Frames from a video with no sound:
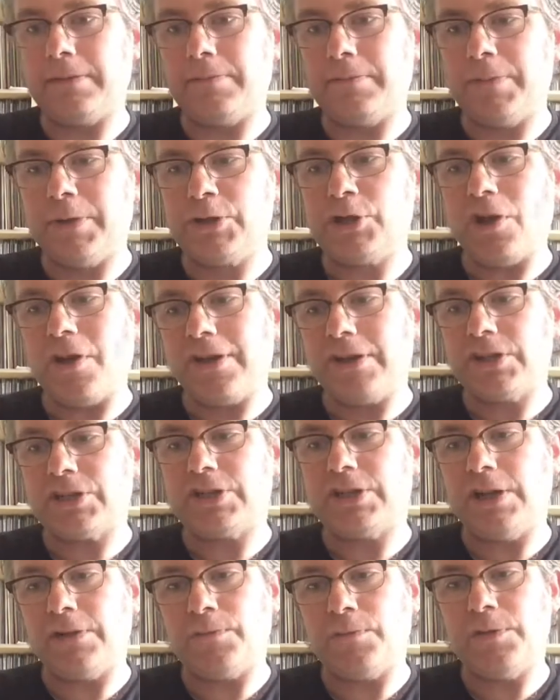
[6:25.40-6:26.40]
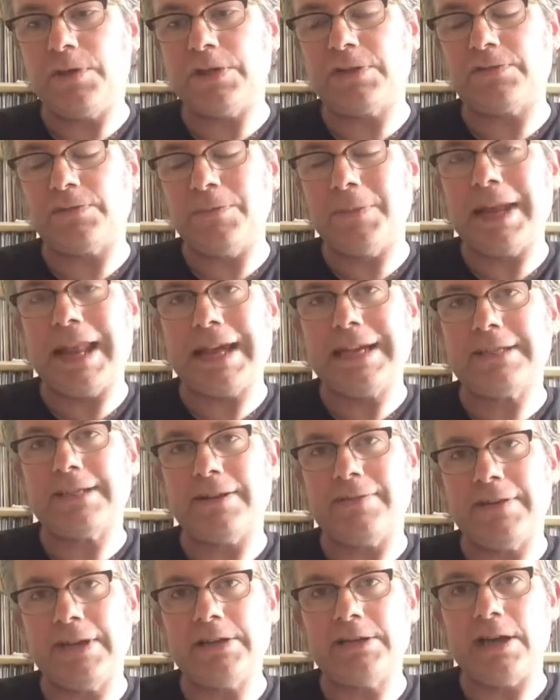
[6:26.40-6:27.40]
the majority of the stuff was from the late
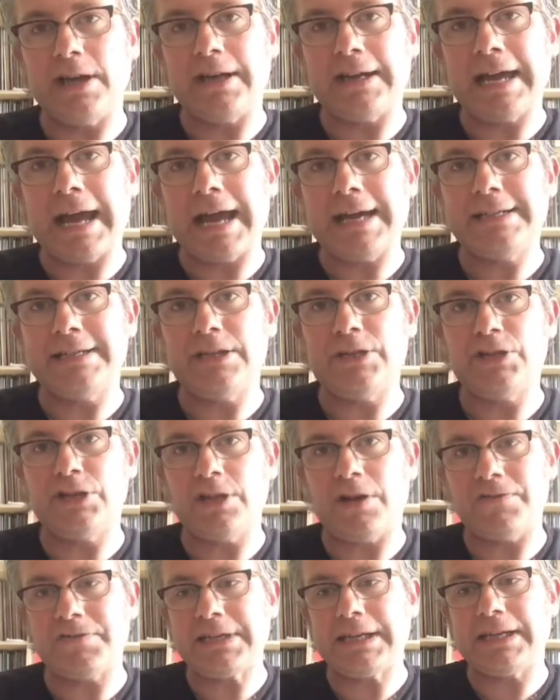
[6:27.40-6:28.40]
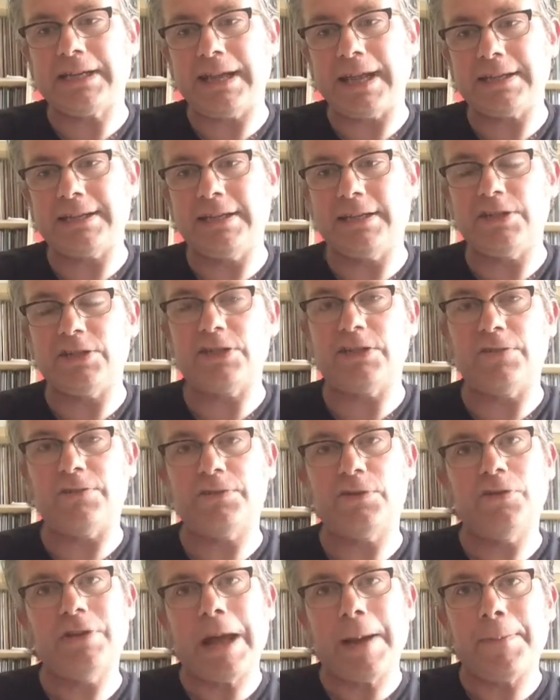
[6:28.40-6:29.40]
70s, early 80s. She'd obviously collected the stuff
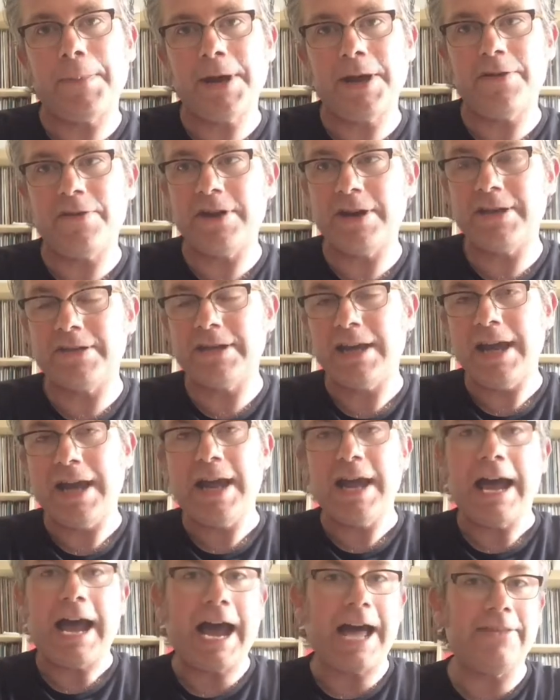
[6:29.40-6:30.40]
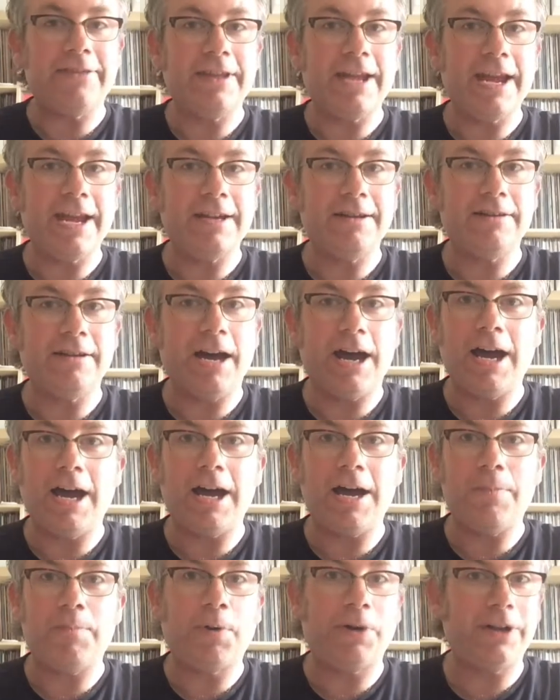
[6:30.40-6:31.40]
during that period and then
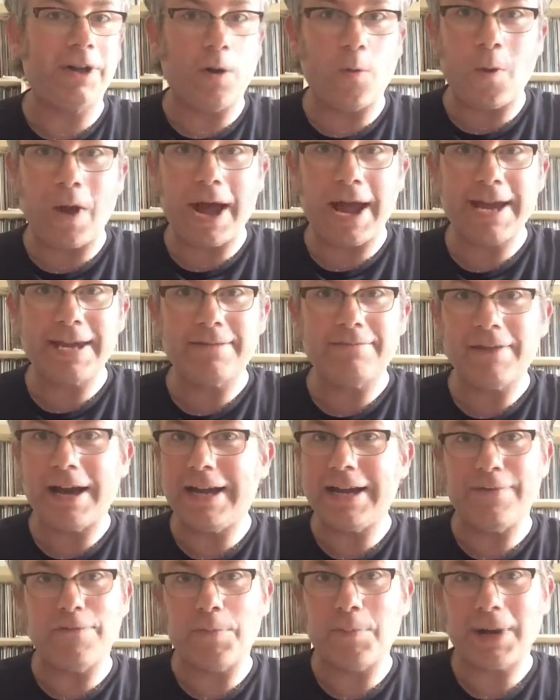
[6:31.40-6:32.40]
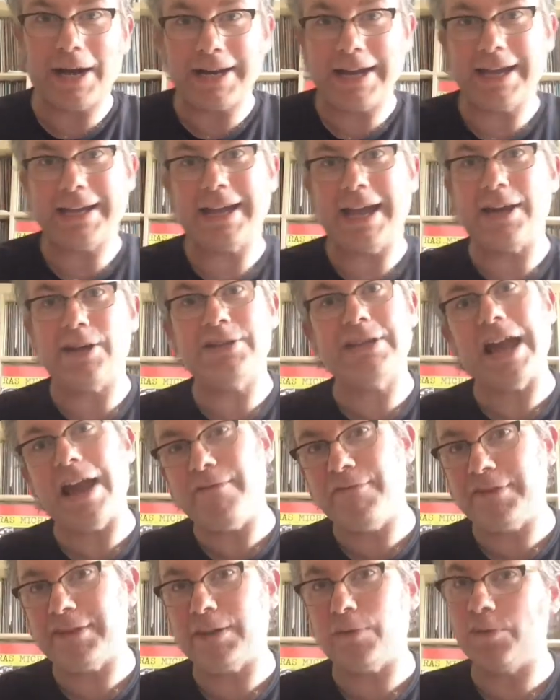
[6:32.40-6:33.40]
put it away and never played it again because
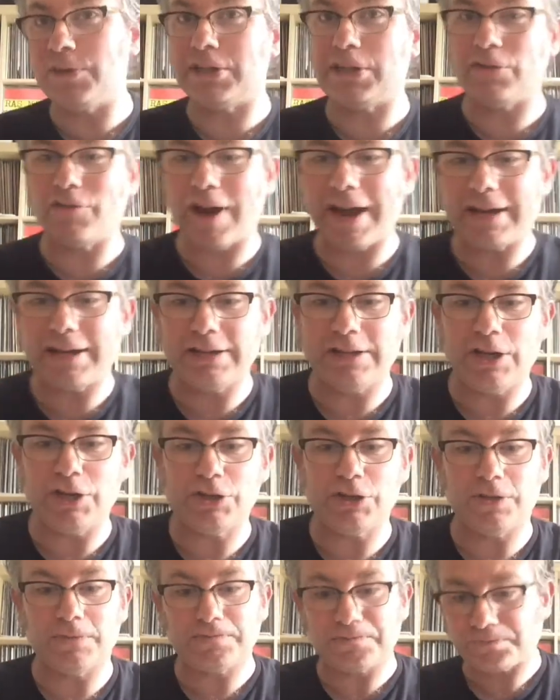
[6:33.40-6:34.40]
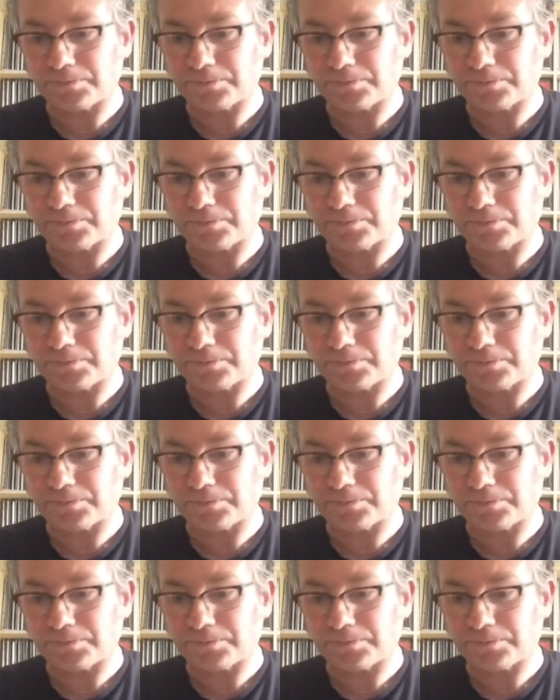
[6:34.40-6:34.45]
everything was in great condition.